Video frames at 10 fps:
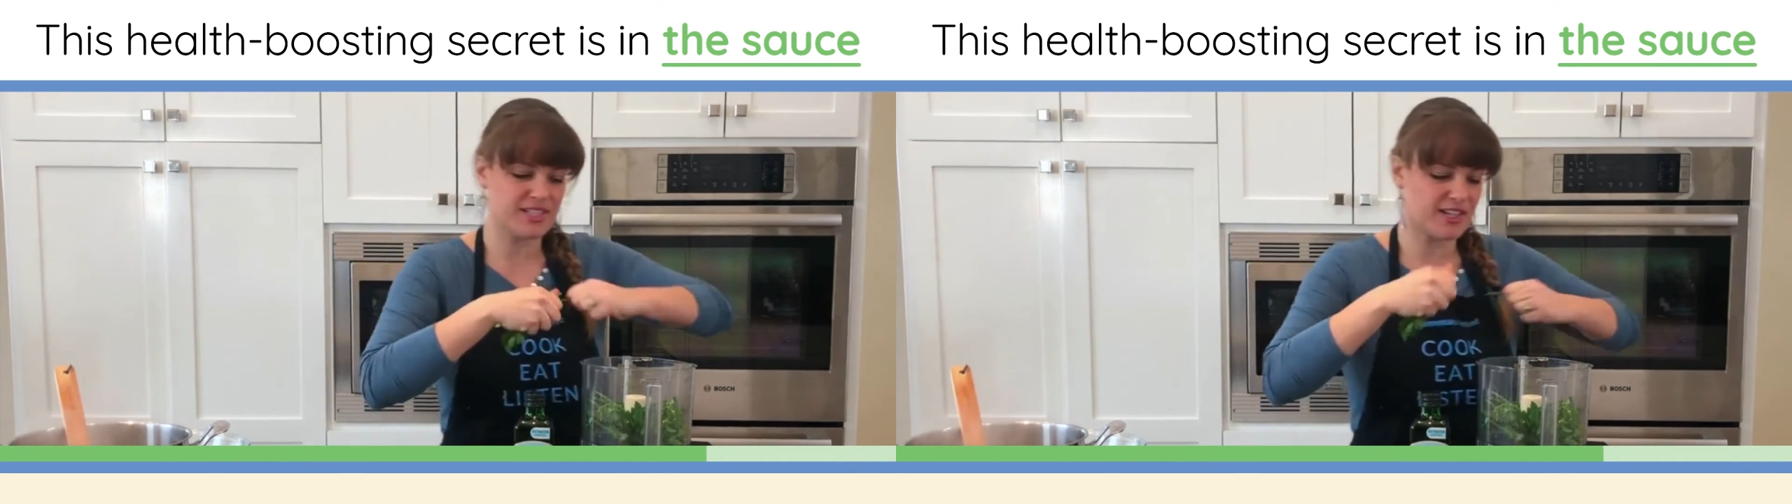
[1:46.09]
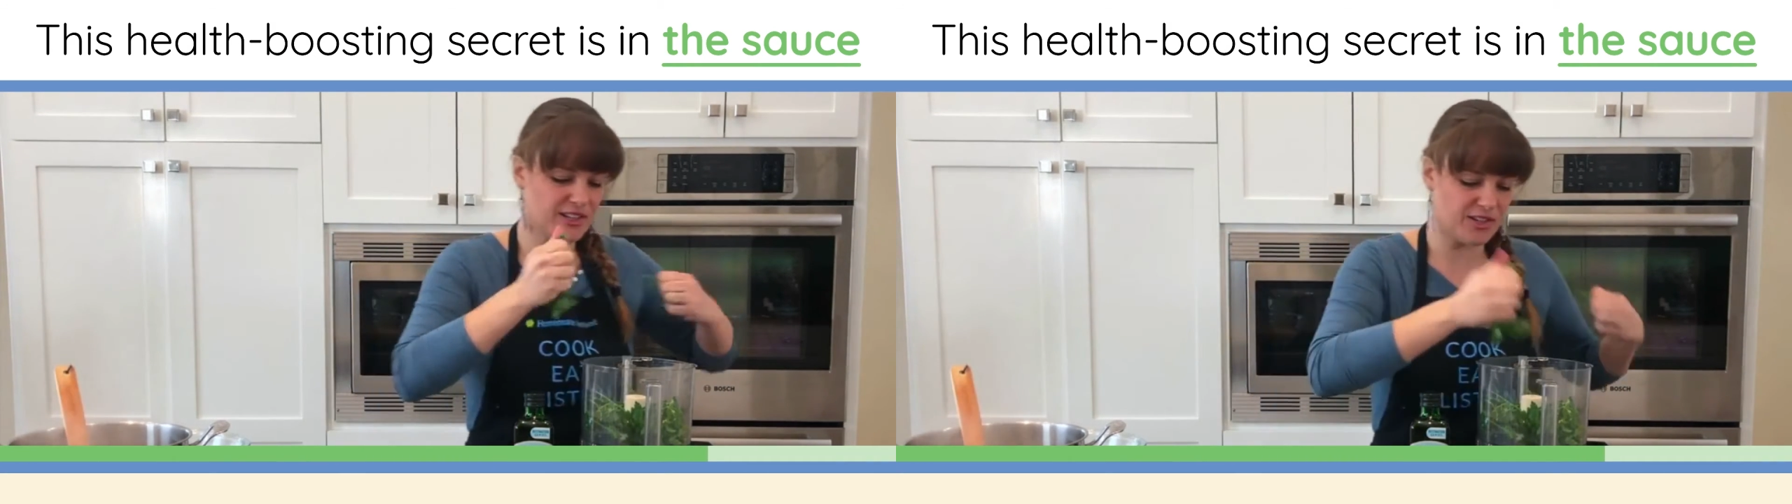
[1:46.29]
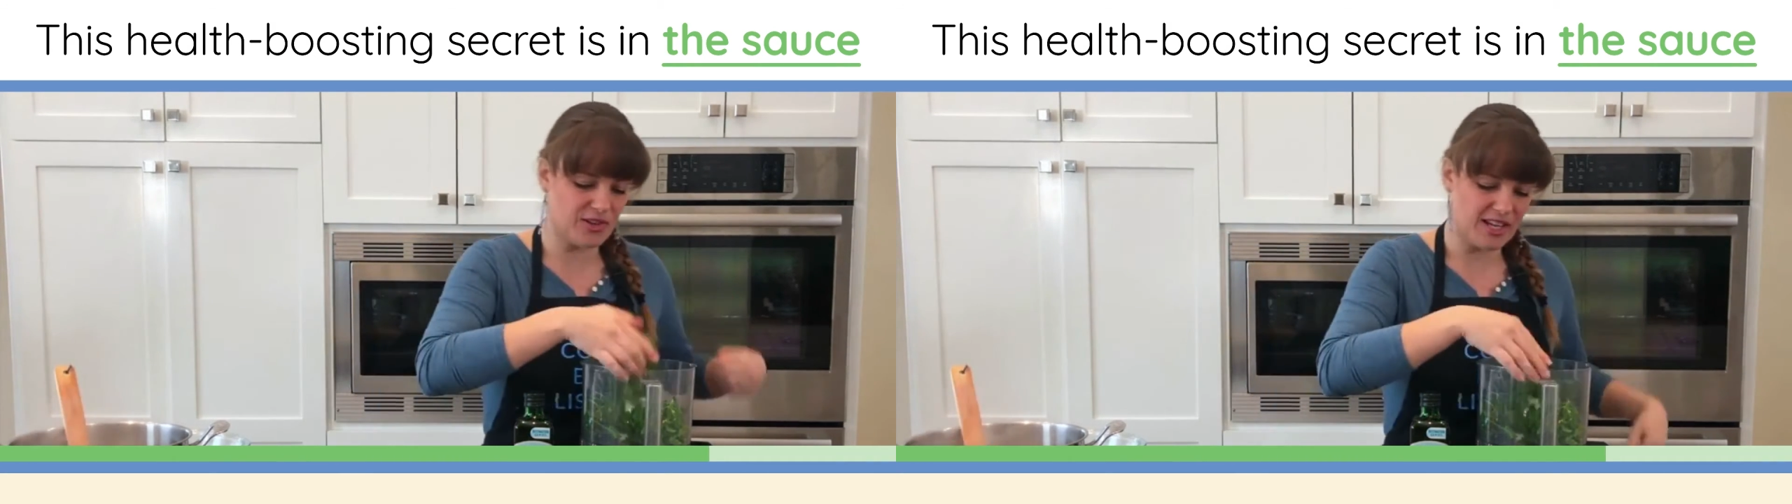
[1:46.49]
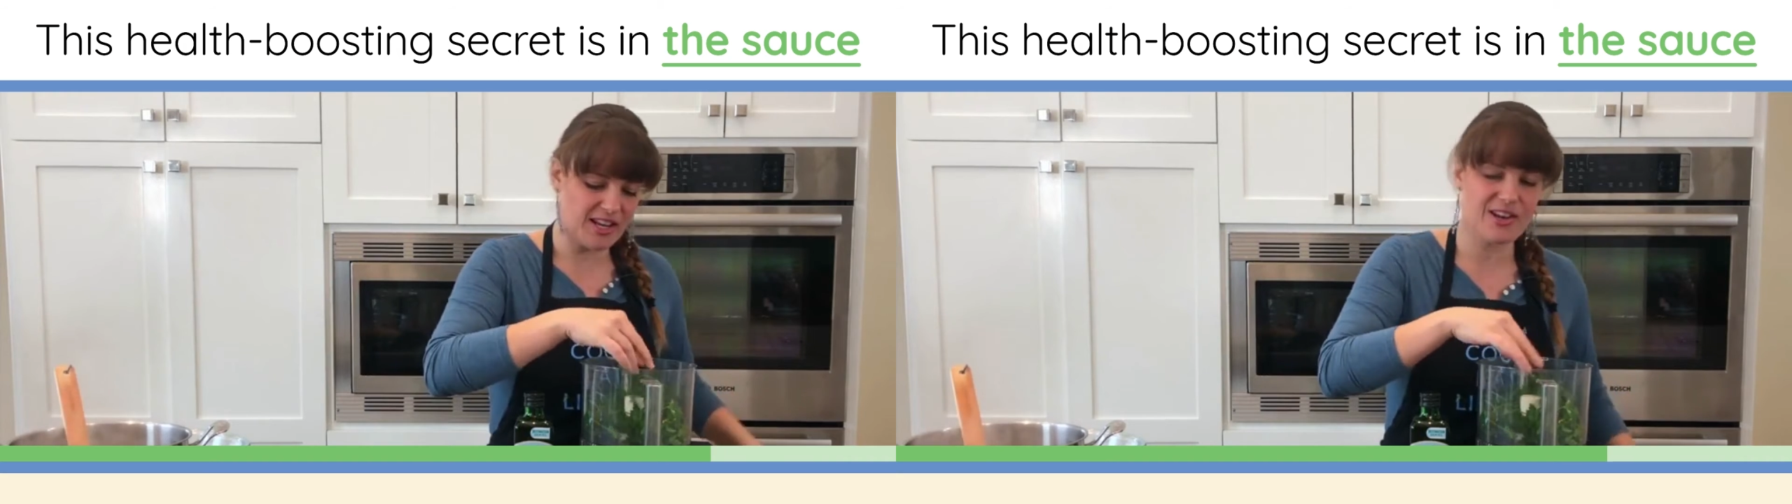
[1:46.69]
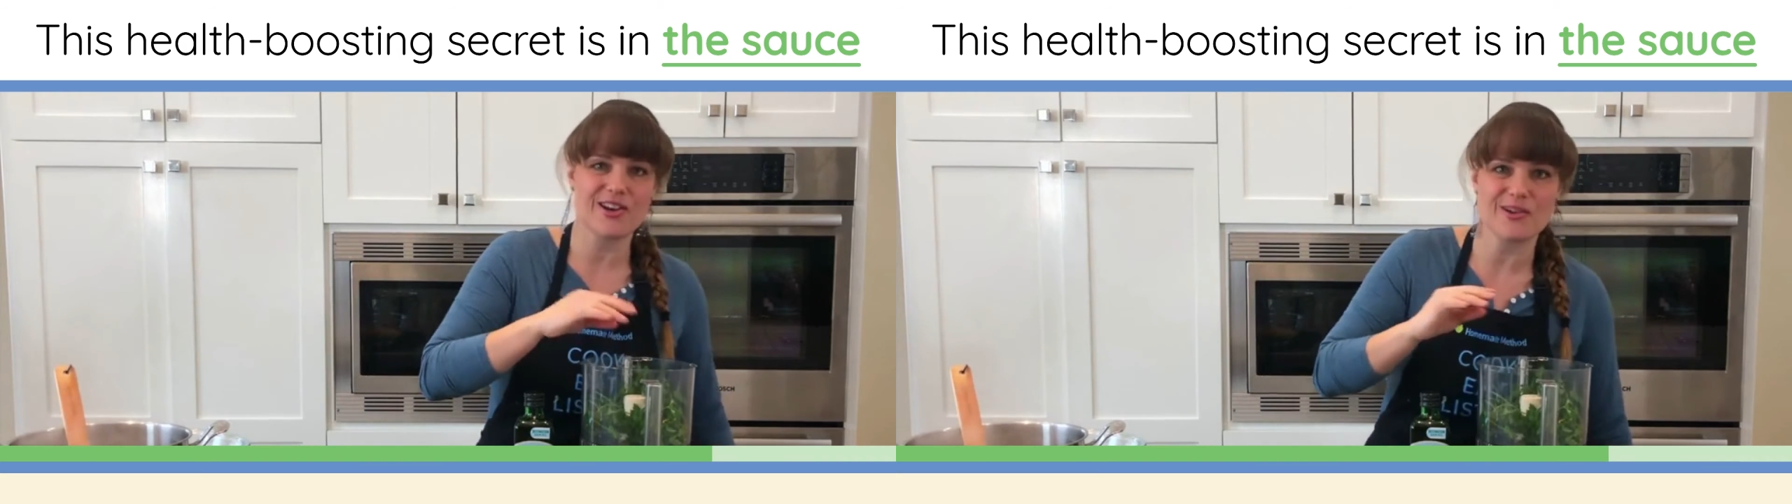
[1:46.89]

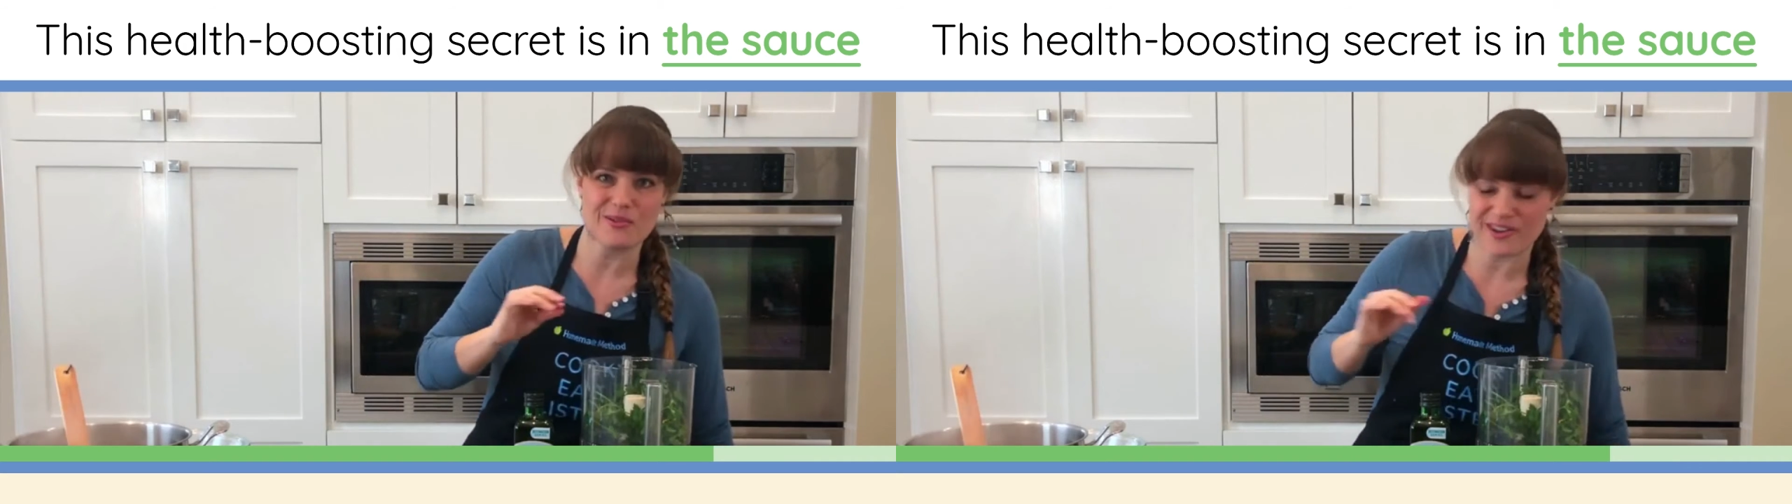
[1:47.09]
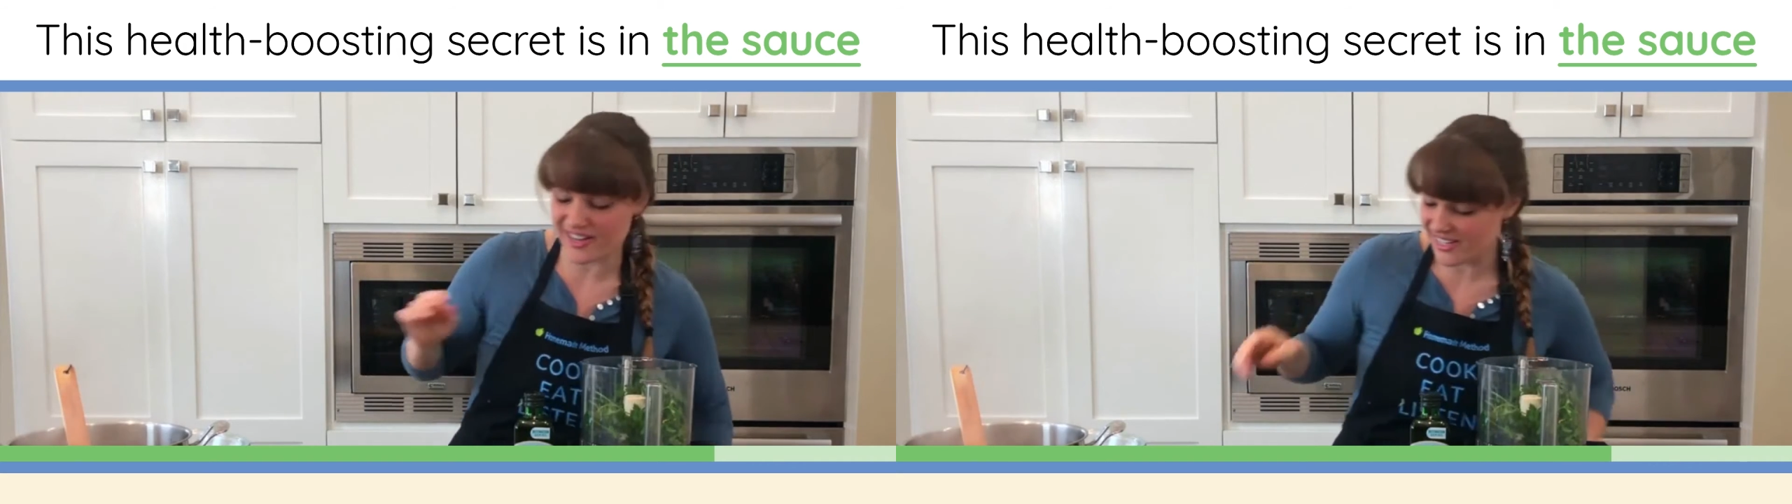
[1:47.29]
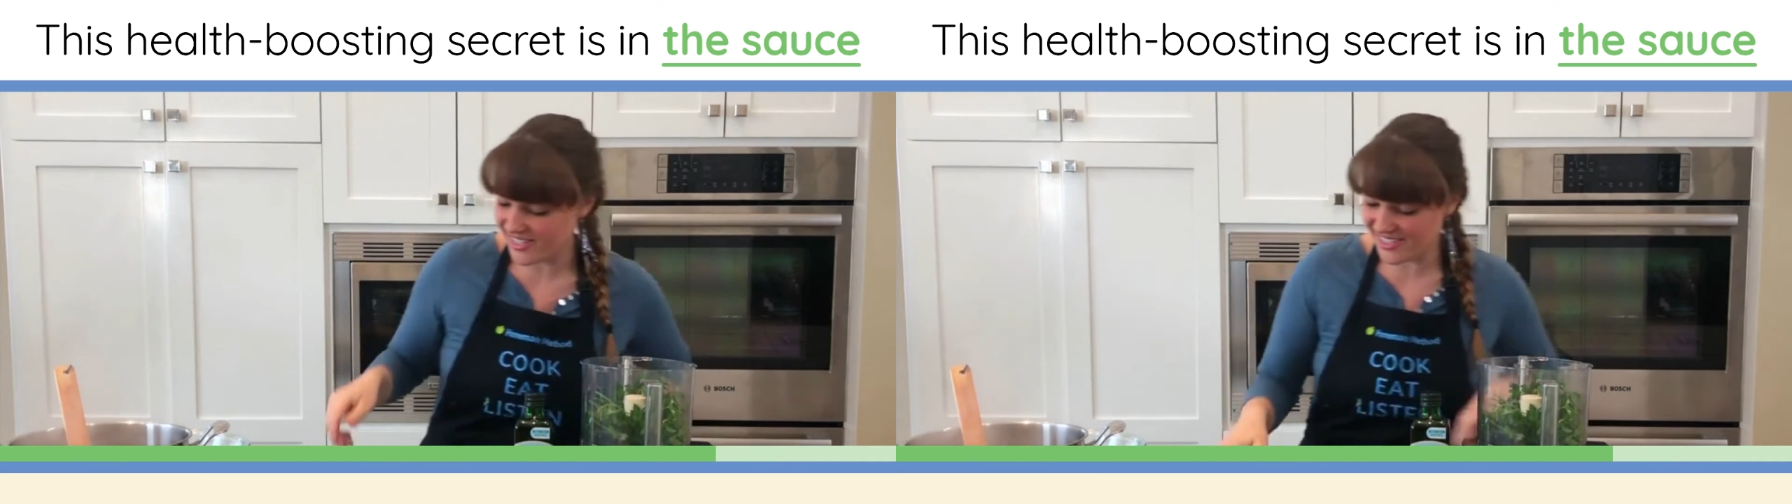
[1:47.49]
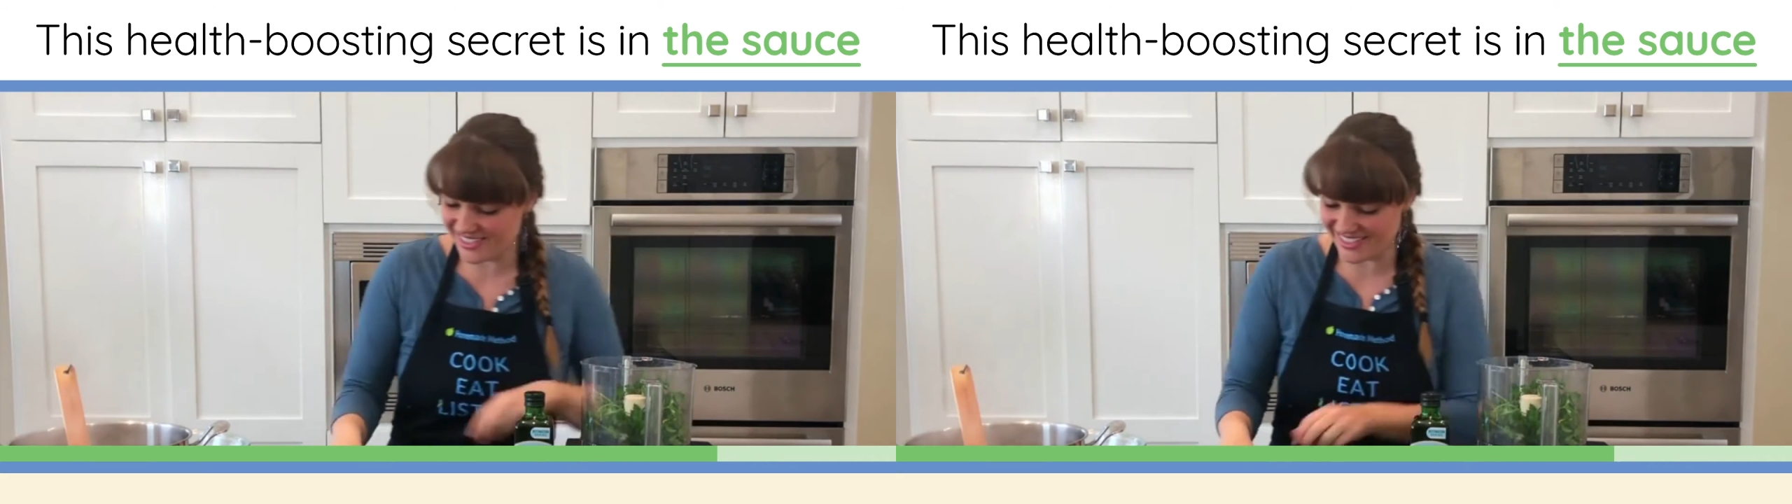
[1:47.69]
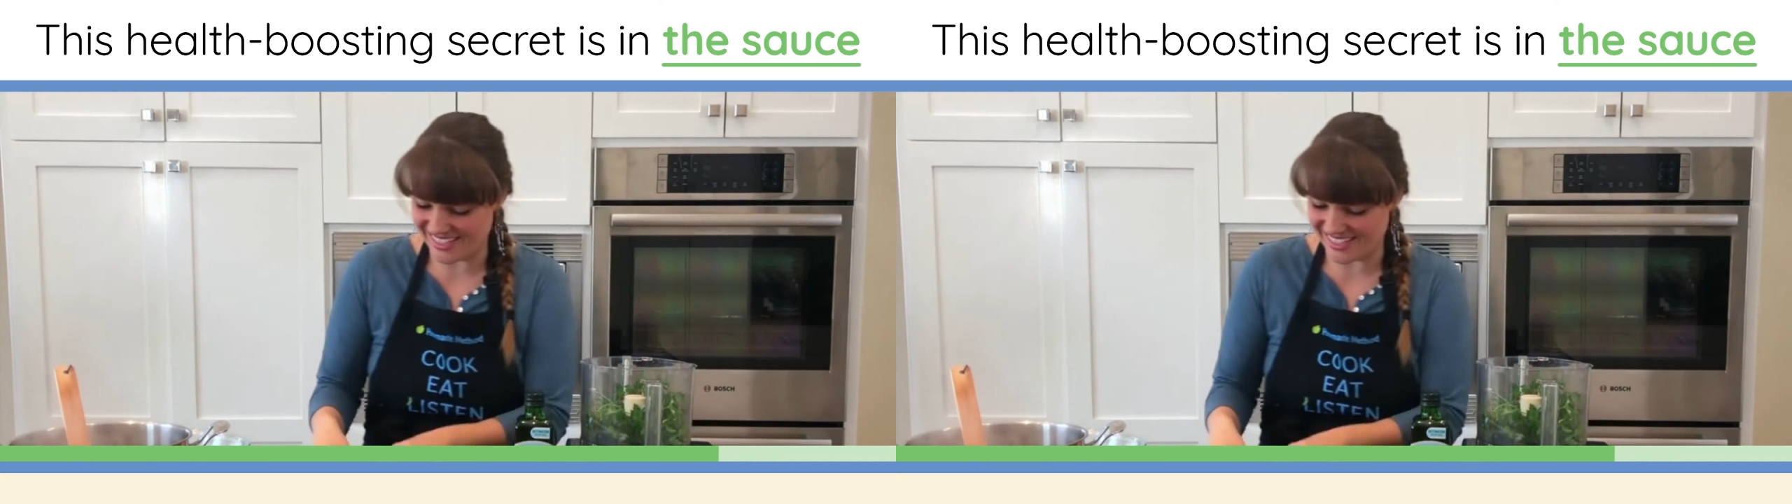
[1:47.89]
included, no worries.